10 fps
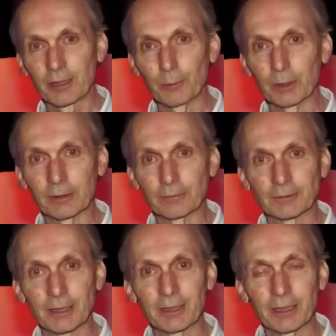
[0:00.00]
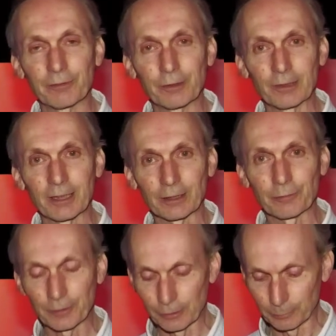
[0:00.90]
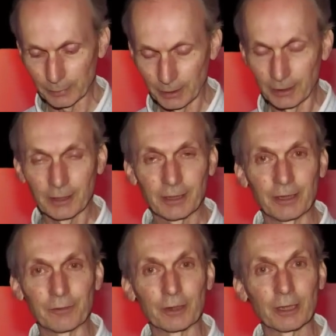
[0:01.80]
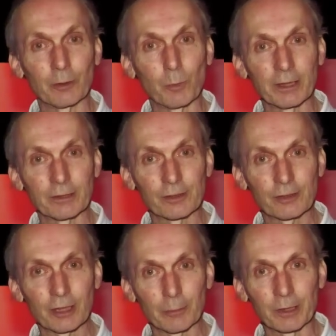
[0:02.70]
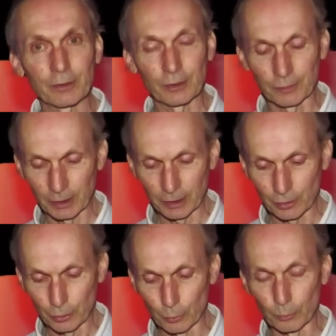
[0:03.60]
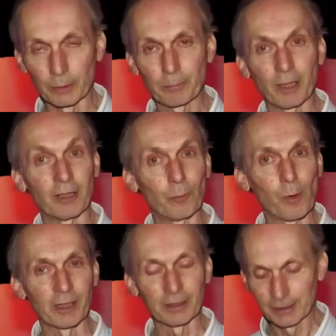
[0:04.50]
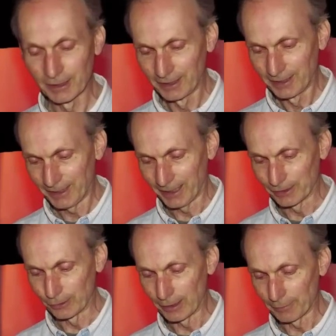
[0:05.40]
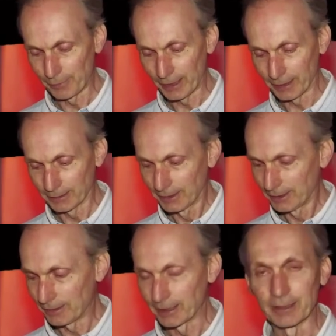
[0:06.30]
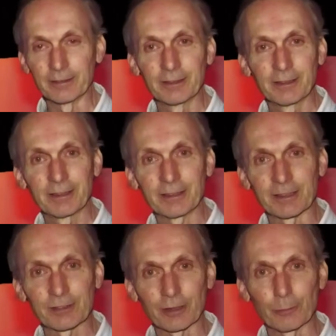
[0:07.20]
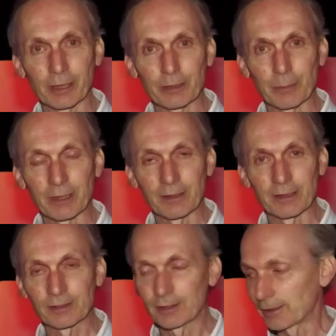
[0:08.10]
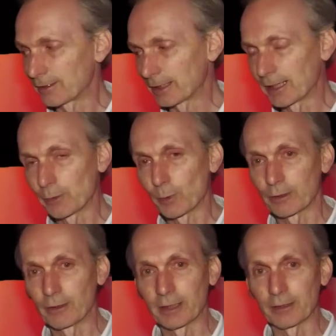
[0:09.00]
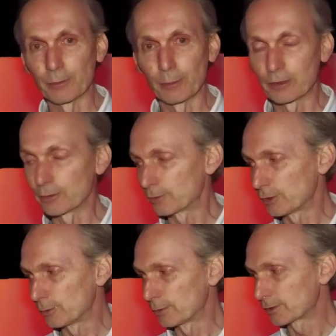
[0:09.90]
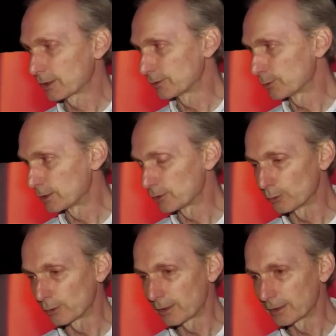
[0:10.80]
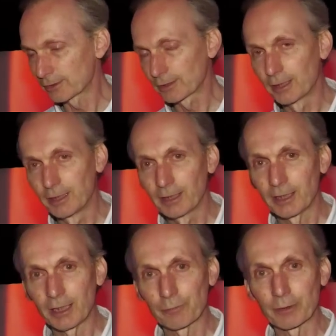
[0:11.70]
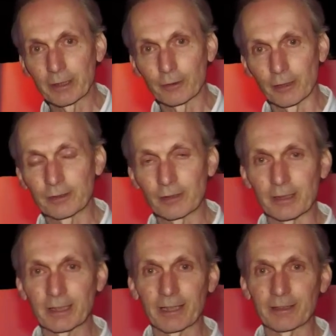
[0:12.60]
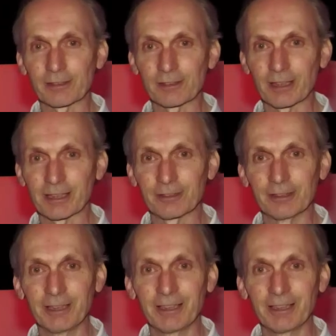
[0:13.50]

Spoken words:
Well, if you like the film, if you can't wait to see it because you've seen Dune Part 1 and you love that, then yes, I'd recommend this. I think anyone who liked the original Dune is going to enjoy this. I've really got into the characters now.